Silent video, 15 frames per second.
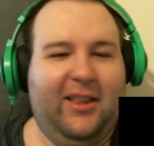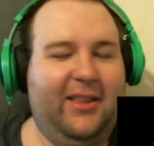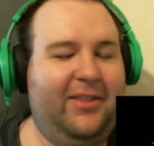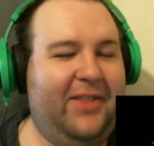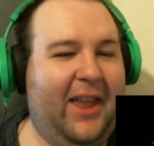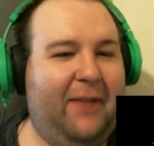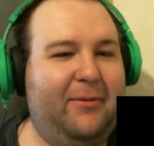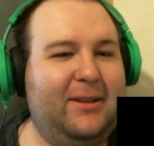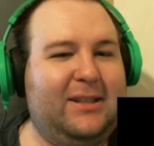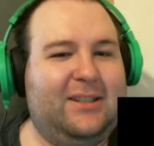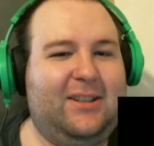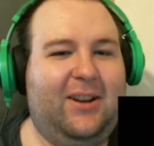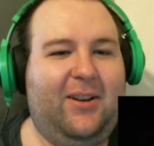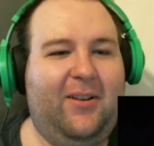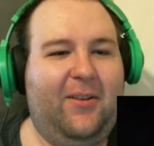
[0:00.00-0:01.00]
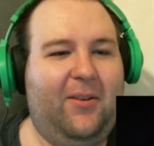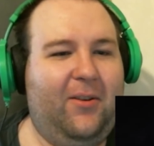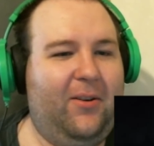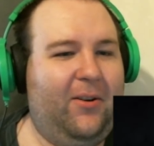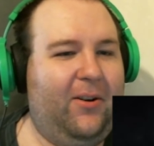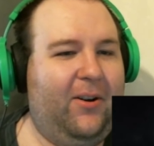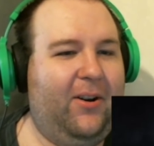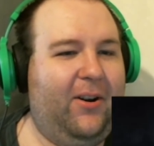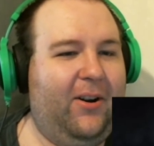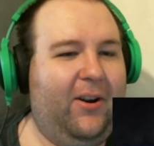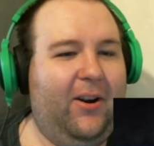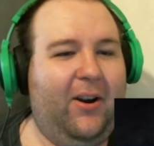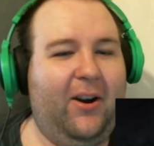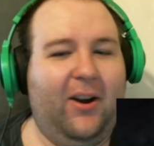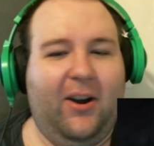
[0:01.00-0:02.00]
That was
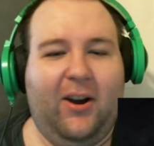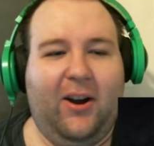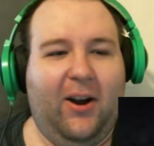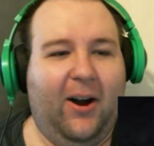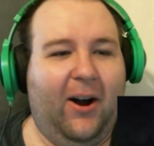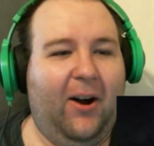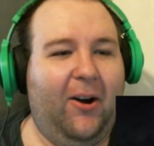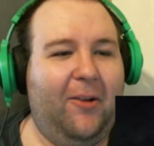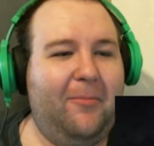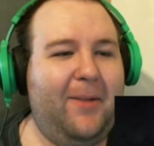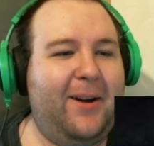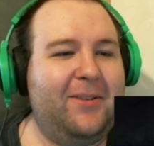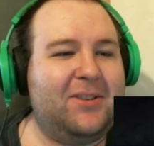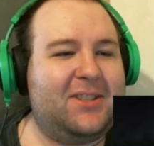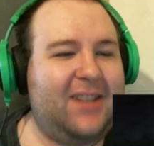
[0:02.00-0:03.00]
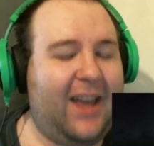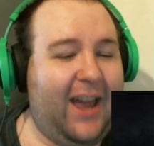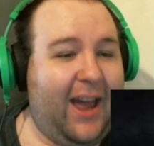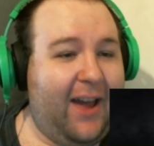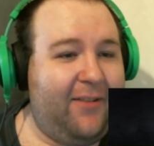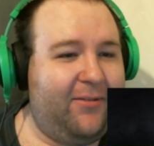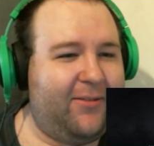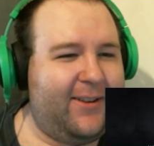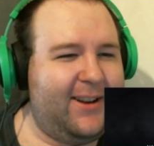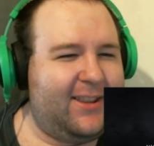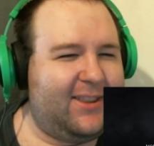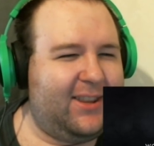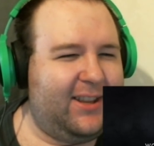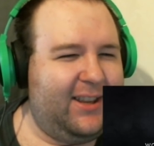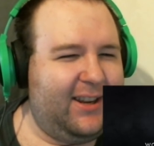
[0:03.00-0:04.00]
almost
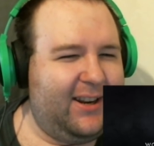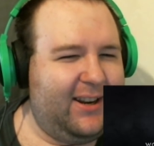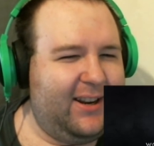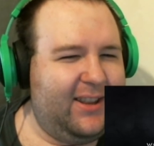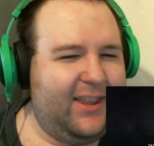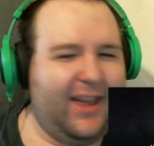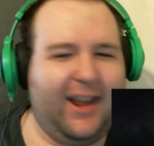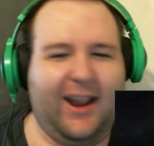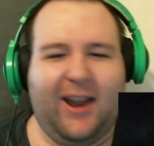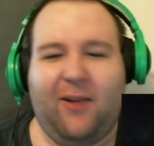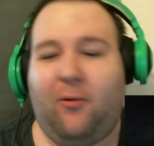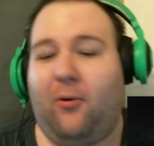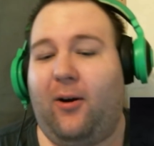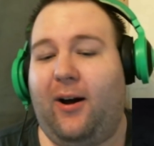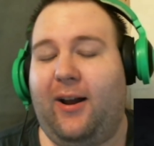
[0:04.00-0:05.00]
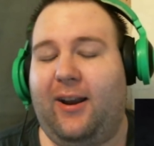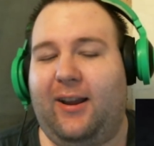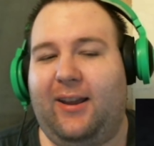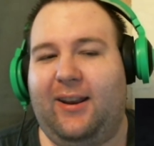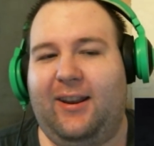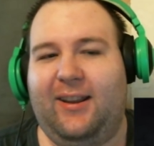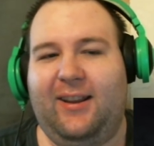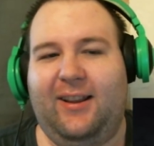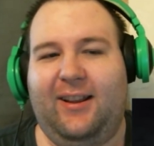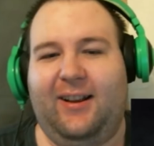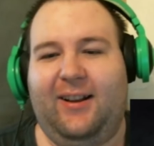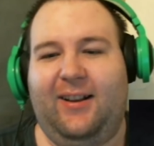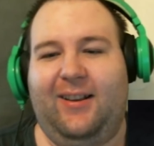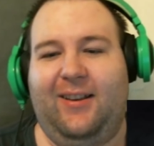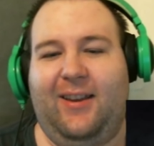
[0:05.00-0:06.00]
everything that I wanted.
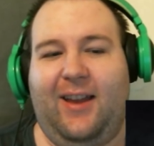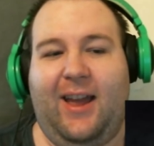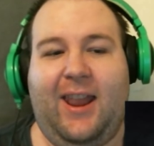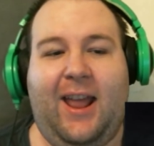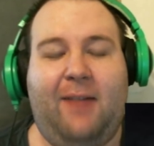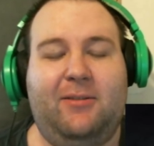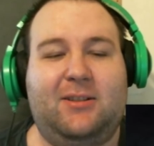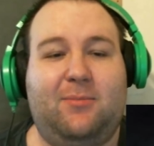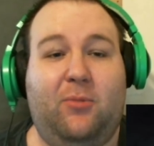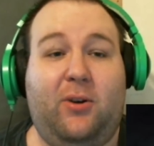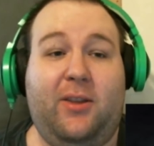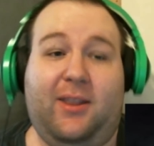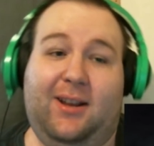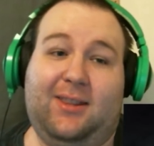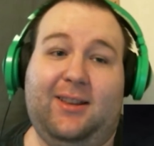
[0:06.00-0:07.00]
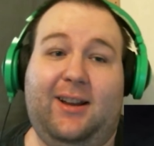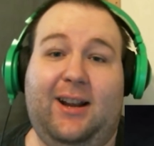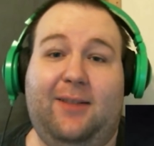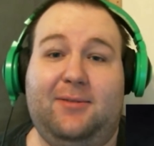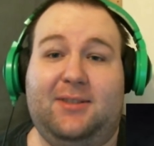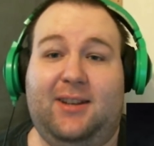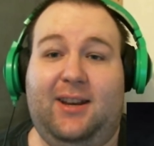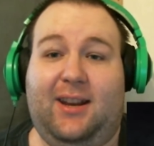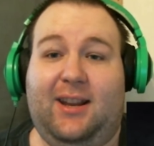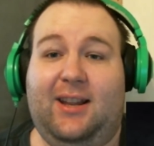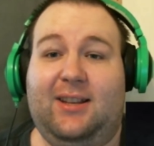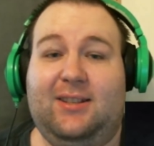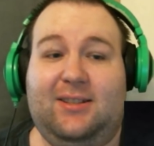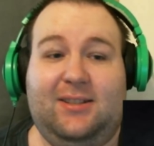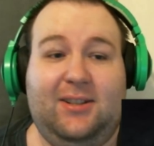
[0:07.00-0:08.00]
And that was more than I thought I was going to
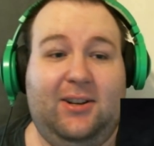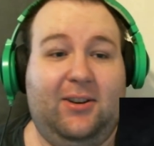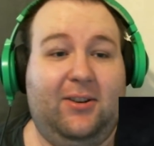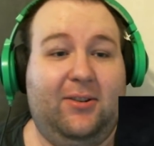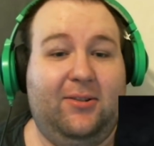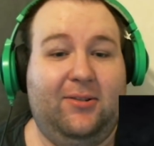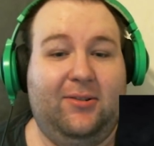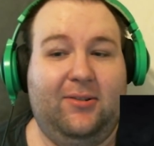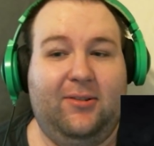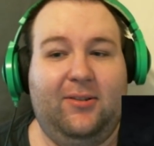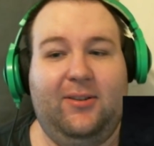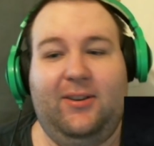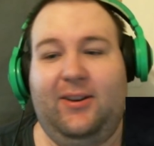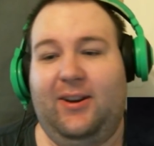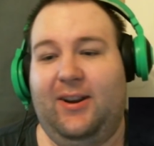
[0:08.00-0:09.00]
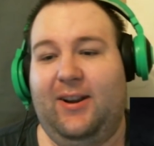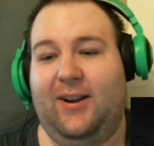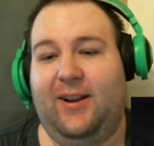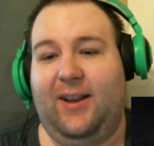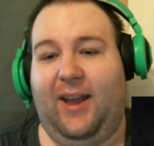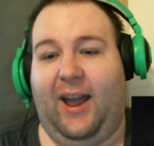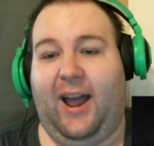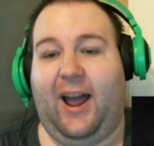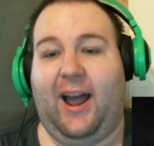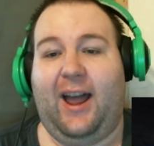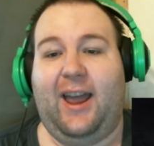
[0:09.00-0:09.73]
get. So I